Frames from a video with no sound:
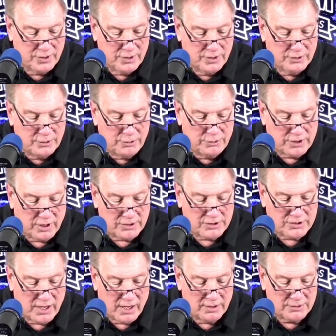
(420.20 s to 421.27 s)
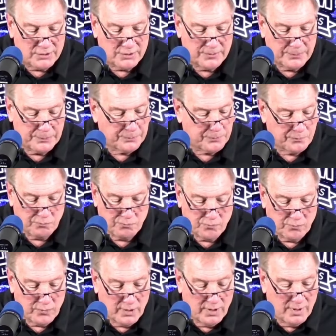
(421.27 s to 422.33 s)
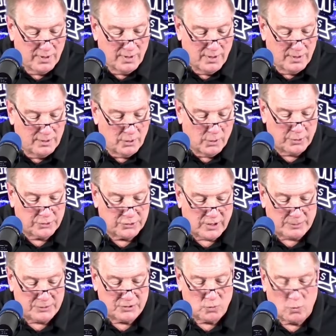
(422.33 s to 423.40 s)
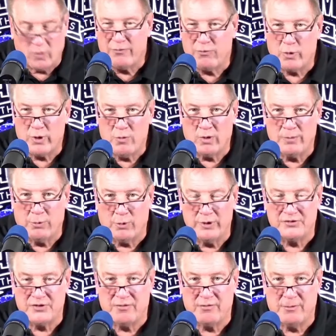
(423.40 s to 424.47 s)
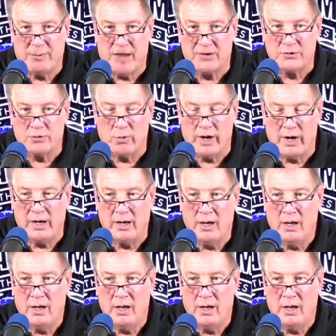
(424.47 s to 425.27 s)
2 touchdowns, no interceptions, 141.7 passer rating.